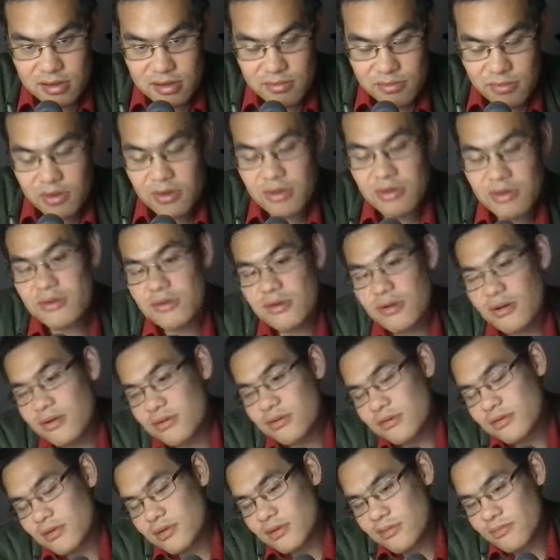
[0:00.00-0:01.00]
But
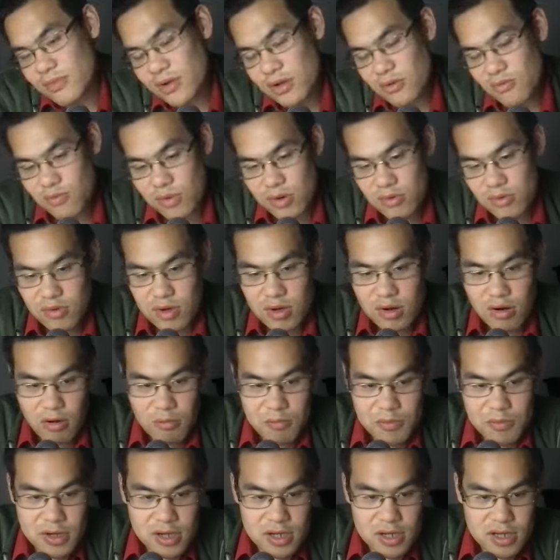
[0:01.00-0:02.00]
but we're
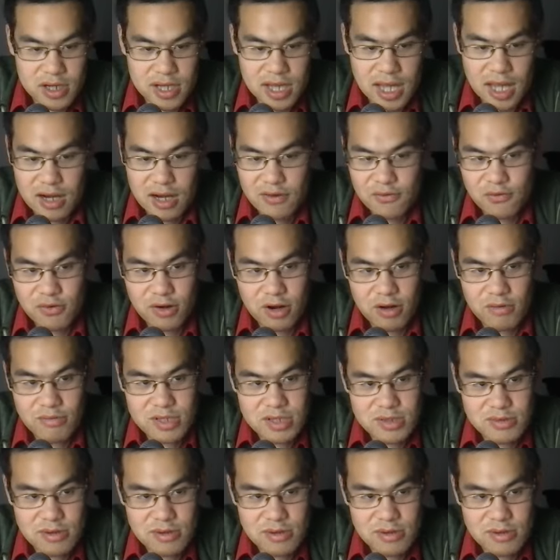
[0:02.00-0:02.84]
opening a can of worms.